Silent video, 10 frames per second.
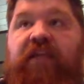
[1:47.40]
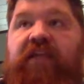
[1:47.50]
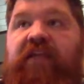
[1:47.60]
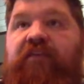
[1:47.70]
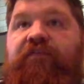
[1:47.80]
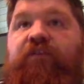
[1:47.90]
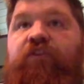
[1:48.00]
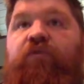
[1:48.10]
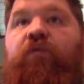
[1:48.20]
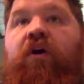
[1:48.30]
If
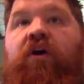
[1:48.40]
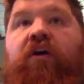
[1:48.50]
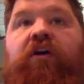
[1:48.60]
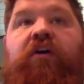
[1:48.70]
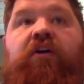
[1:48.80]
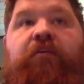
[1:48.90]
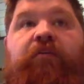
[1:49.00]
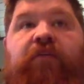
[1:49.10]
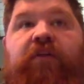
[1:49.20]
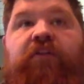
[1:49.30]
you are
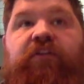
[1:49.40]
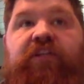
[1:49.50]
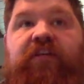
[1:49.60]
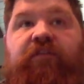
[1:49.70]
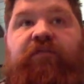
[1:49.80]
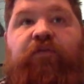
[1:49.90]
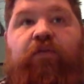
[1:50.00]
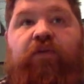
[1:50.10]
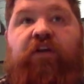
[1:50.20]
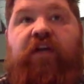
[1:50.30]
looking
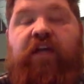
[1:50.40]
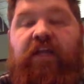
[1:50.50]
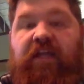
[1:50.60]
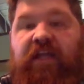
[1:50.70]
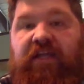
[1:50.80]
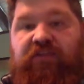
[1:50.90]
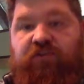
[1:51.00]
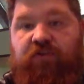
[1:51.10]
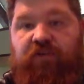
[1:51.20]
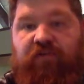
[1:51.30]
for a
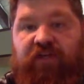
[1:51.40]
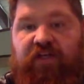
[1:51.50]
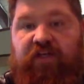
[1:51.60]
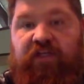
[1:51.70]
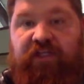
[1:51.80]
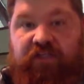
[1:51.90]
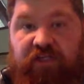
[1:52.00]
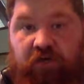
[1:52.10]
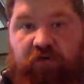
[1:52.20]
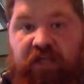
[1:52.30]
sort of a clean
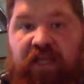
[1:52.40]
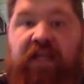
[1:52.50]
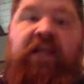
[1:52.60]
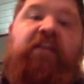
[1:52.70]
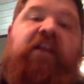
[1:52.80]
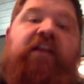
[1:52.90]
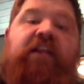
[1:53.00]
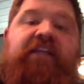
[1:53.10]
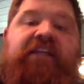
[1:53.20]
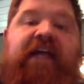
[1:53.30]
tone, and then I
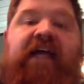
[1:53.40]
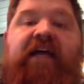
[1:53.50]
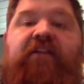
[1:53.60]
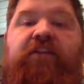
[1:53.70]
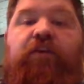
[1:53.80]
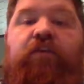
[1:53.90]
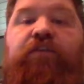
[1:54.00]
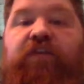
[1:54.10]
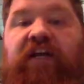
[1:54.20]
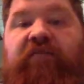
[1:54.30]
like to add the
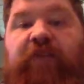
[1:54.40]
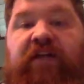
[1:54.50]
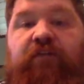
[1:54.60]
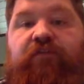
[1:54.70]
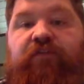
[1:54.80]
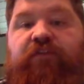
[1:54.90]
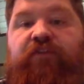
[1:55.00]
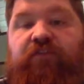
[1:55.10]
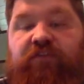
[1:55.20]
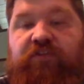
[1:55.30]
overdrive pedal for
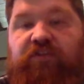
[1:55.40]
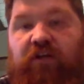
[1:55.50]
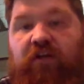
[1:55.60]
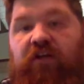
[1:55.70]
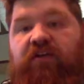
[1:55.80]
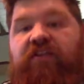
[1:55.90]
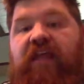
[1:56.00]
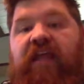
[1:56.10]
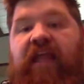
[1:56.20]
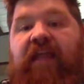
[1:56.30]
certain songs,
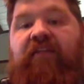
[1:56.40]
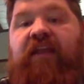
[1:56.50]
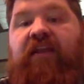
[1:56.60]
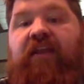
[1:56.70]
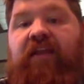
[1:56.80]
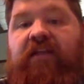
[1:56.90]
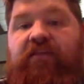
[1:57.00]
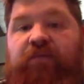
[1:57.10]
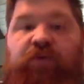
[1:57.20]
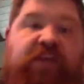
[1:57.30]
and
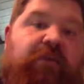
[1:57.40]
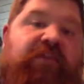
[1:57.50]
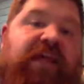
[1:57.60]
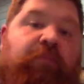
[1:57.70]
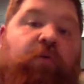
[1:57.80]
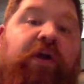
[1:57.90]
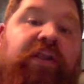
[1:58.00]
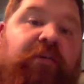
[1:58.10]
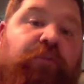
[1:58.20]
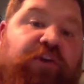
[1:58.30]
then we come to that point
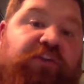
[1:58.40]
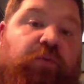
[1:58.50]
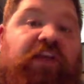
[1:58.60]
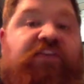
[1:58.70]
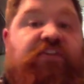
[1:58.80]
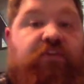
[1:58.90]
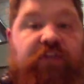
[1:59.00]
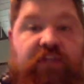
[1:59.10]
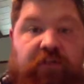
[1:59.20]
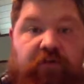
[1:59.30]
in the bridge where I still
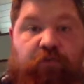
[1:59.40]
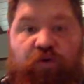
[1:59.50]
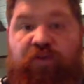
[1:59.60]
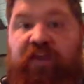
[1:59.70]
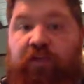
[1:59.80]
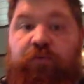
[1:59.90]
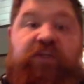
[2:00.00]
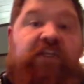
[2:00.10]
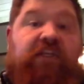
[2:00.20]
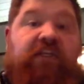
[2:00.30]
need a little more, then you
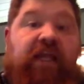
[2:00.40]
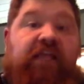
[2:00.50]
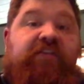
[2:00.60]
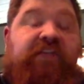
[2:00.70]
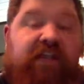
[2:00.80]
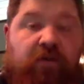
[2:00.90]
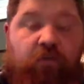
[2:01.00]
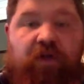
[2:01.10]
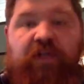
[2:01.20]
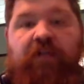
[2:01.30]
would need a
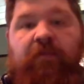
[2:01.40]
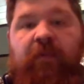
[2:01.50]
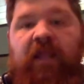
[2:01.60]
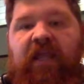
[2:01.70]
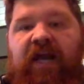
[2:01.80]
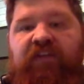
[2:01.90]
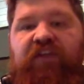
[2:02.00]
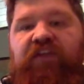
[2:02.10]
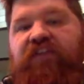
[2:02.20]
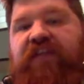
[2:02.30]
second one. I
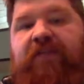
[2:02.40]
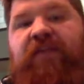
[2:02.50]
think the thing to